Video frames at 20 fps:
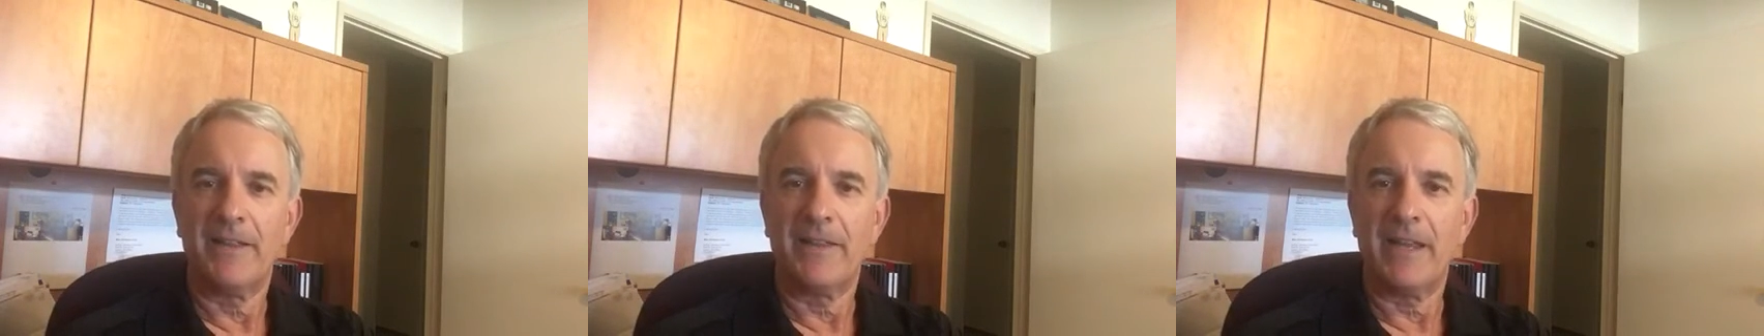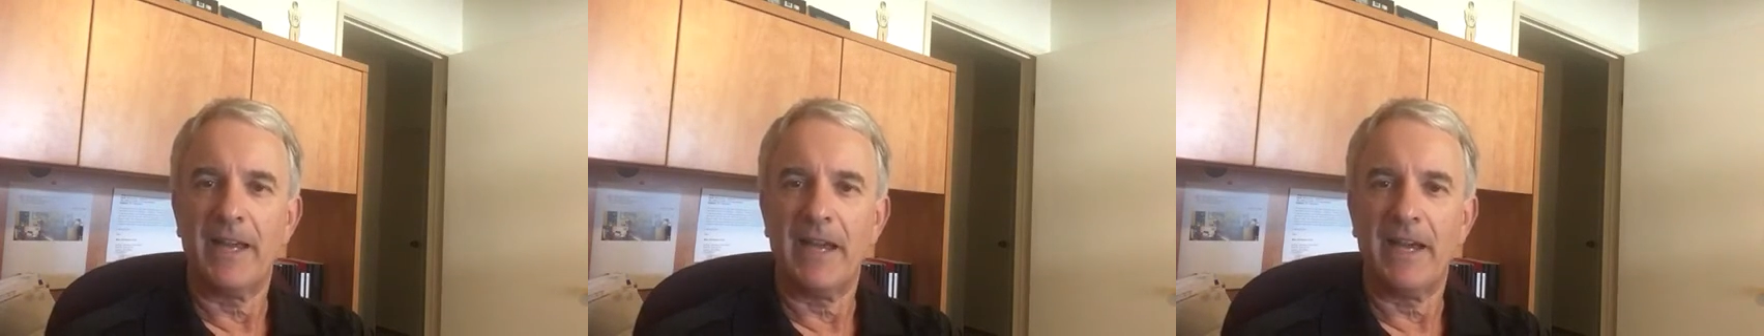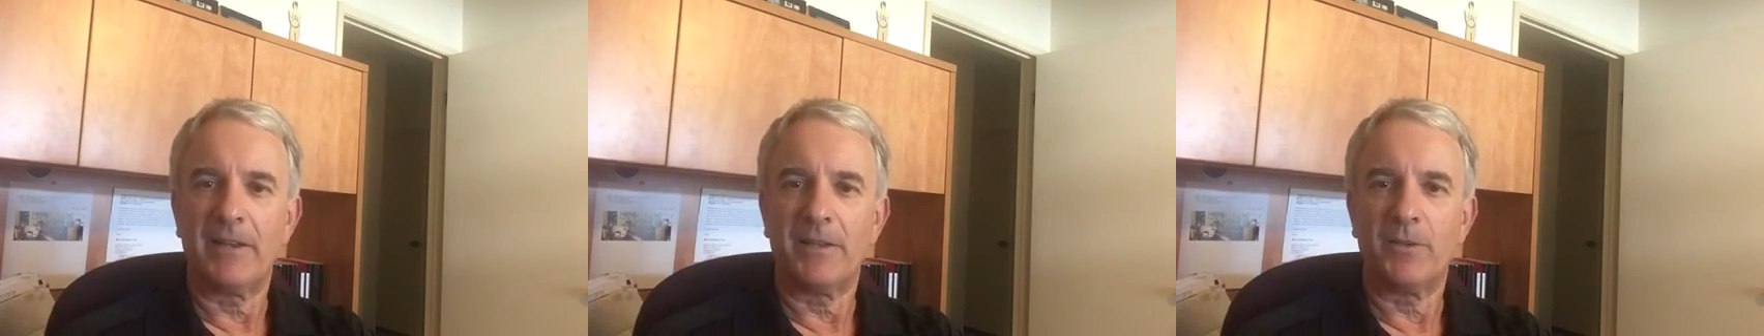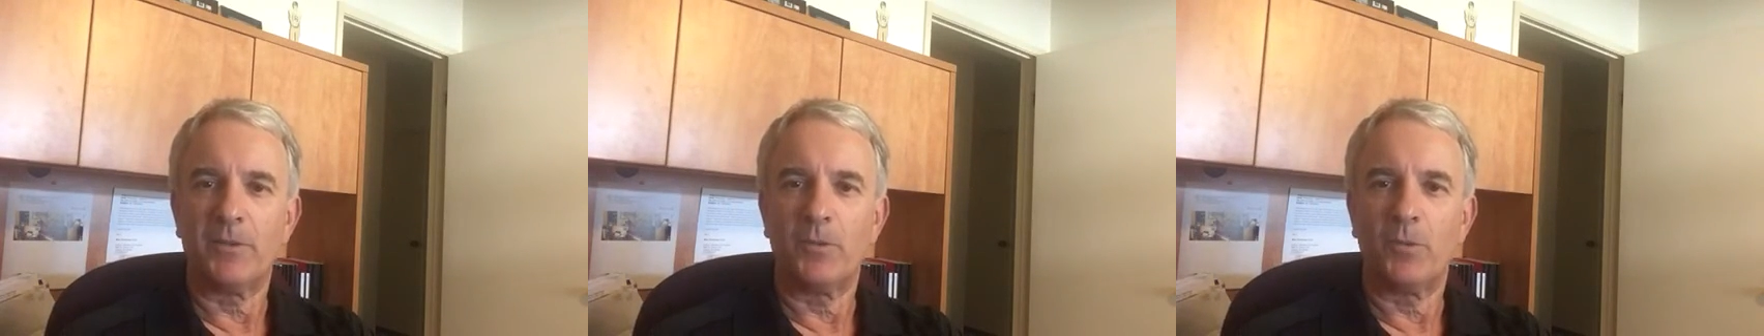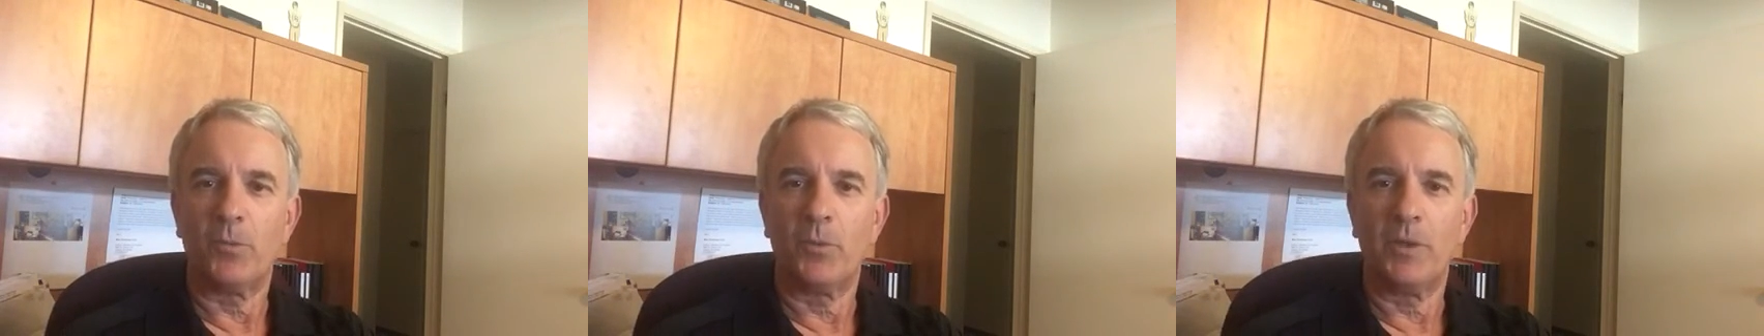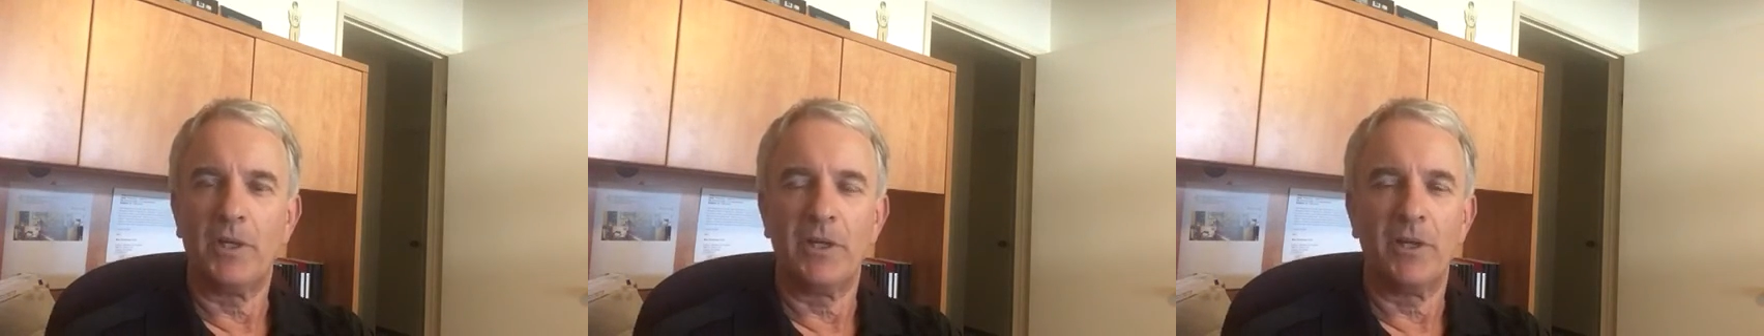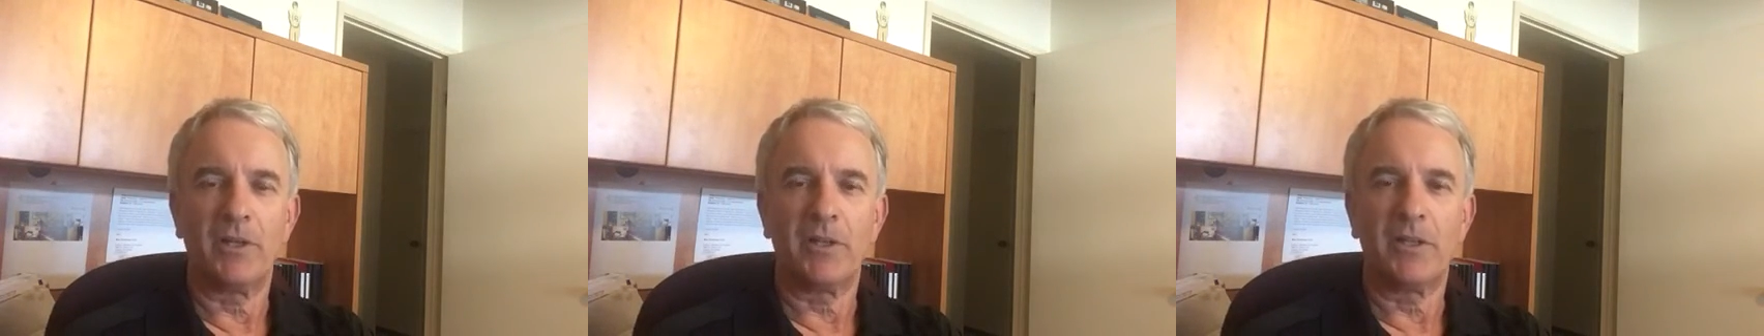that
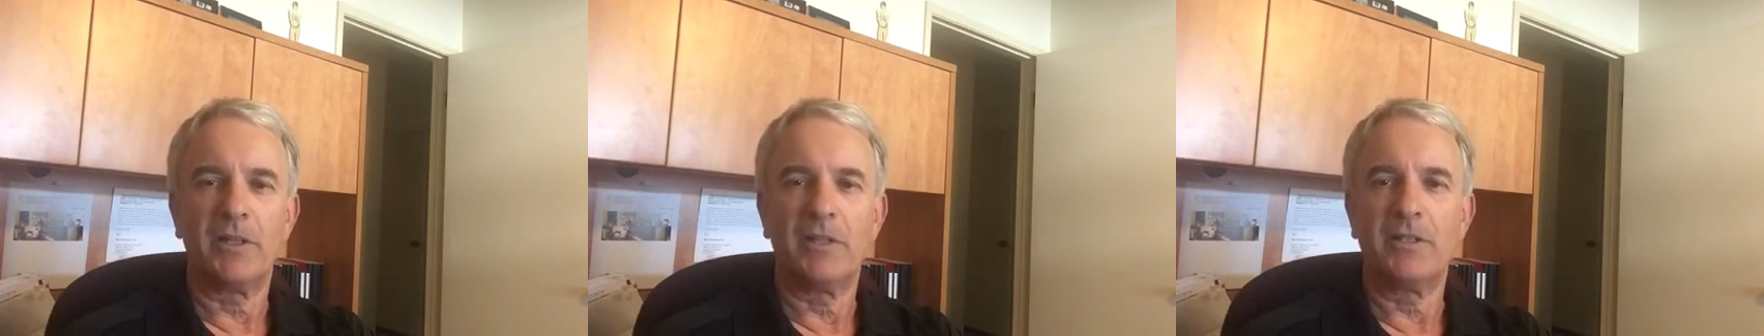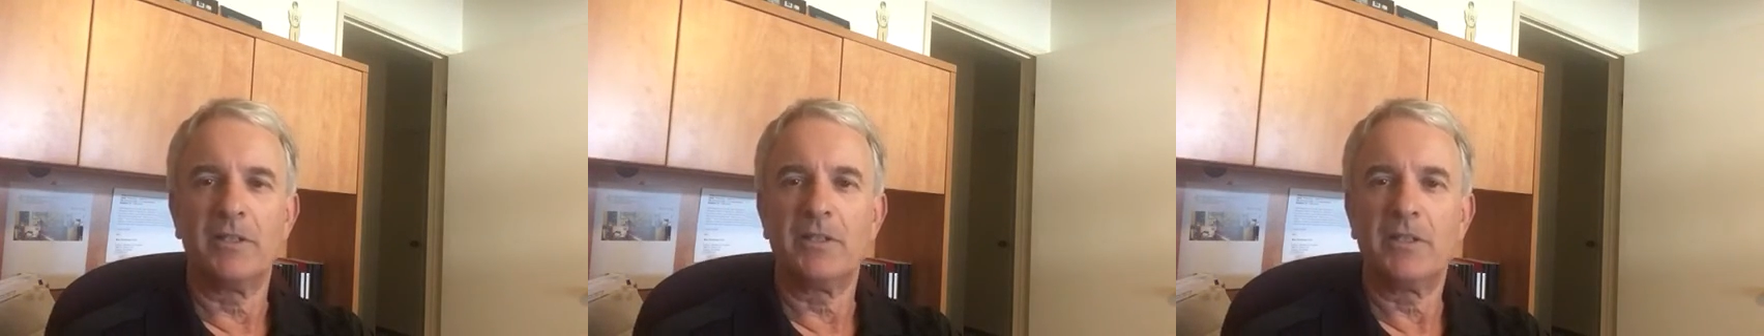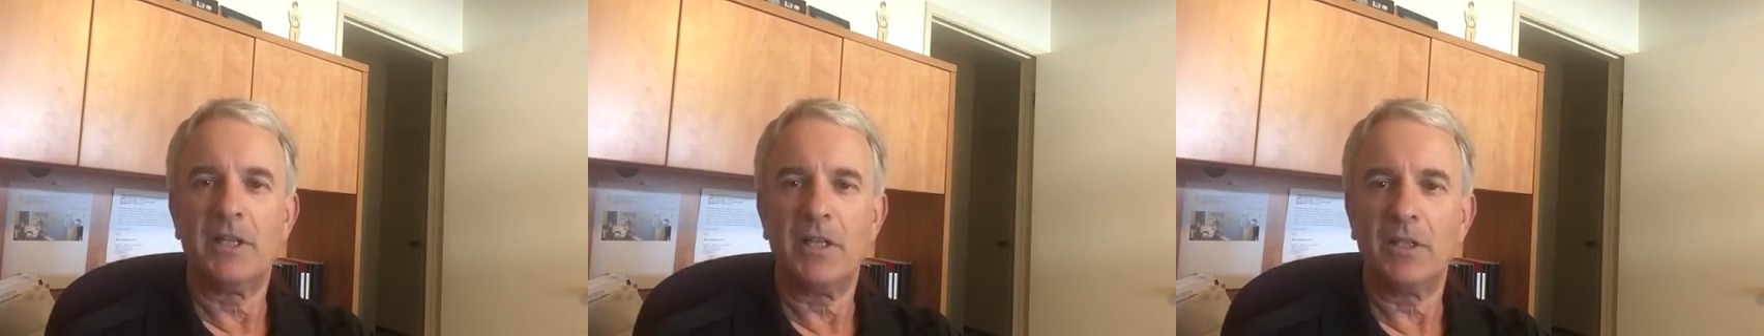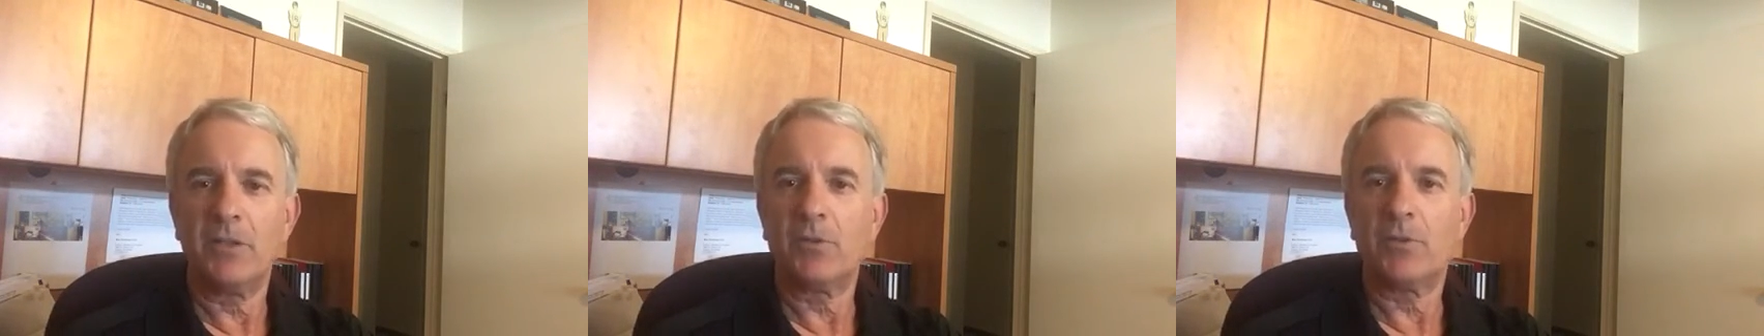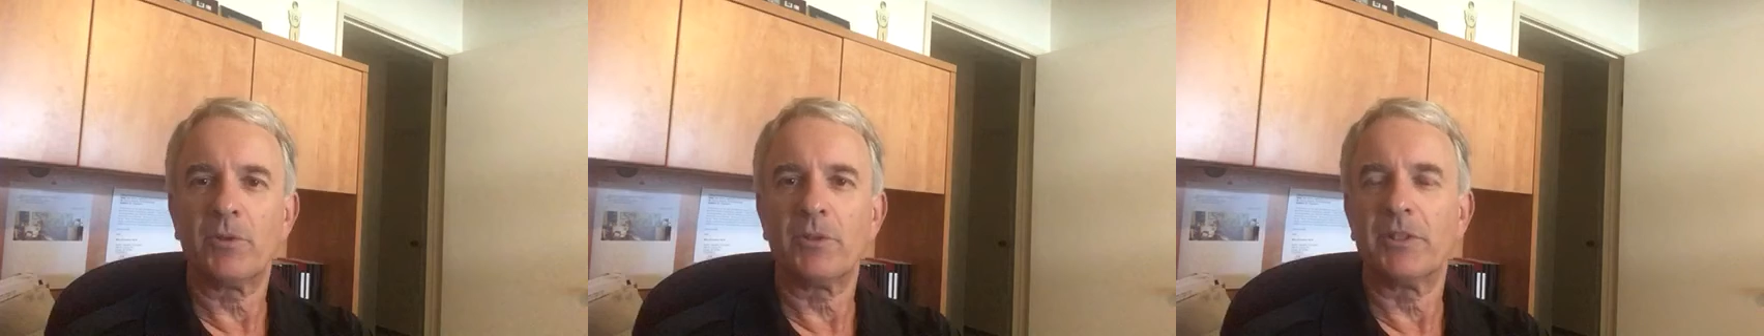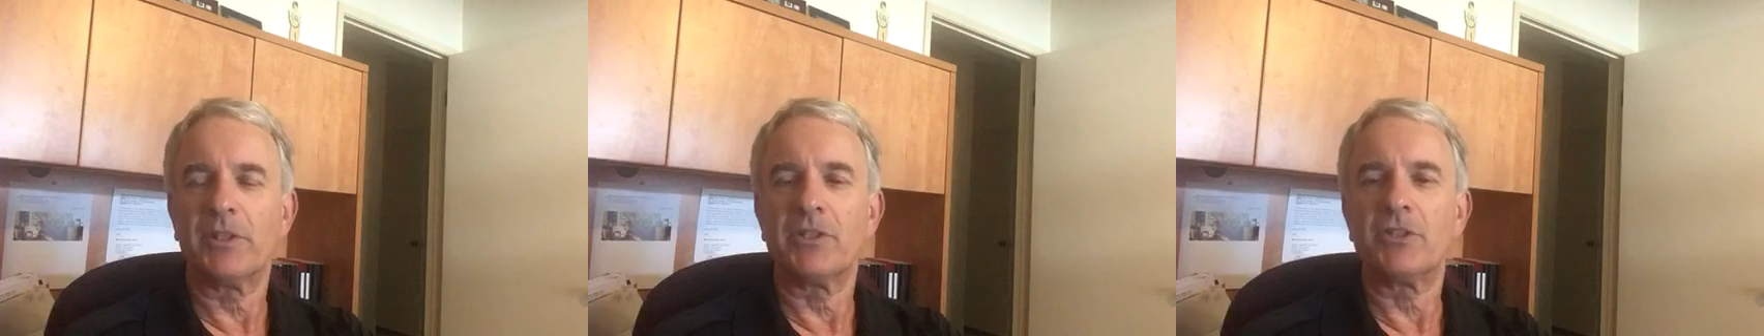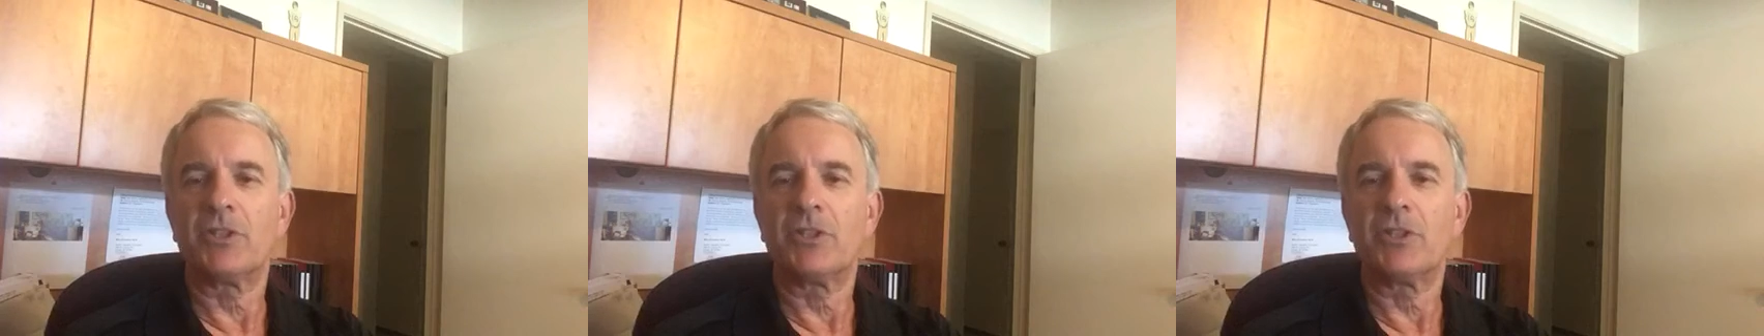we are continually